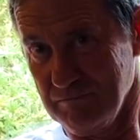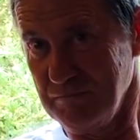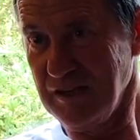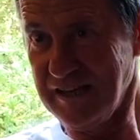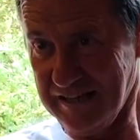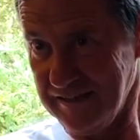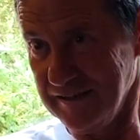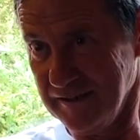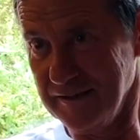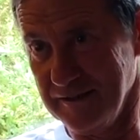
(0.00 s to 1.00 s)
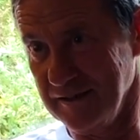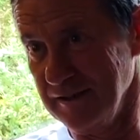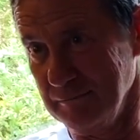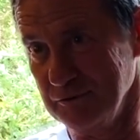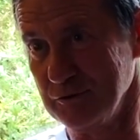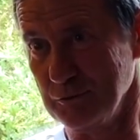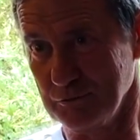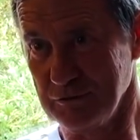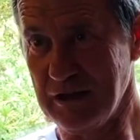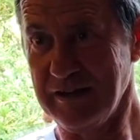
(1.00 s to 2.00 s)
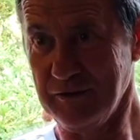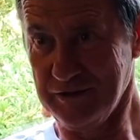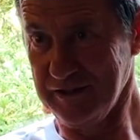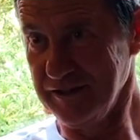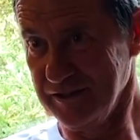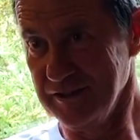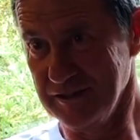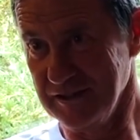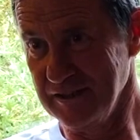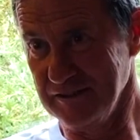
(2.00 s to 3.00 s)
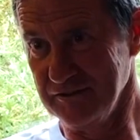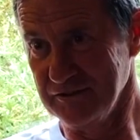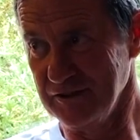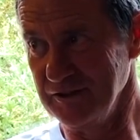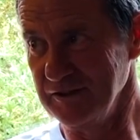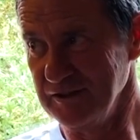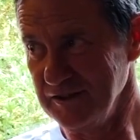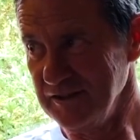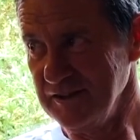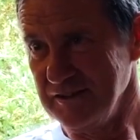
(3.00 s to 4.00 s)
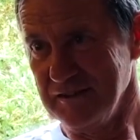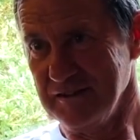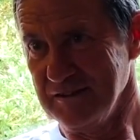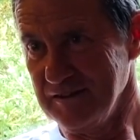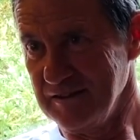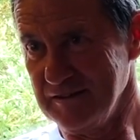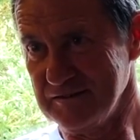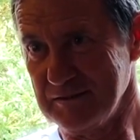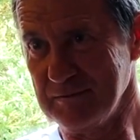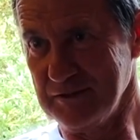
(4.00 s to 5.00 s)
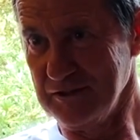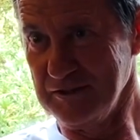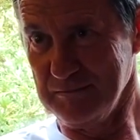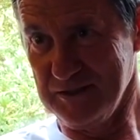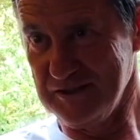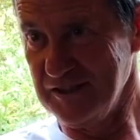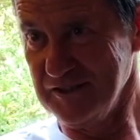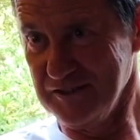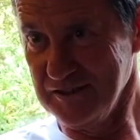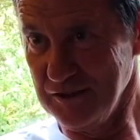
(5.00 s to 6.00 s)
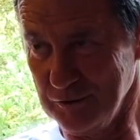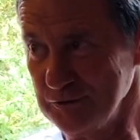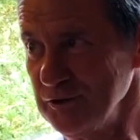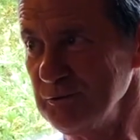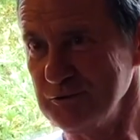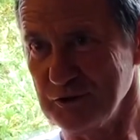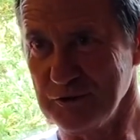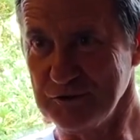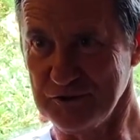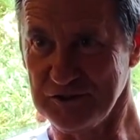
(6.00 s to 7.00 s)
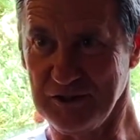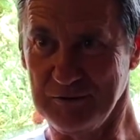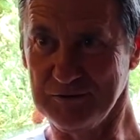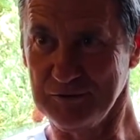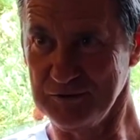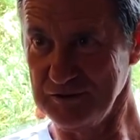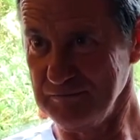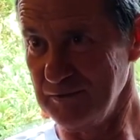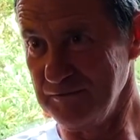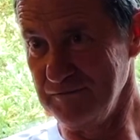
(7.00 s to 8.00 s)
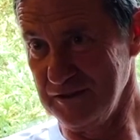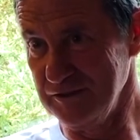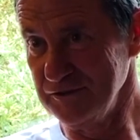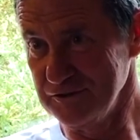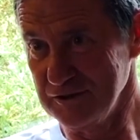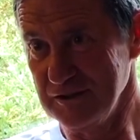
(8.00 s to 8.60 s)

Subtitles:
plan. It was all chaotic. And so something needed to be done. Also, I was conscious that I was losing my fitness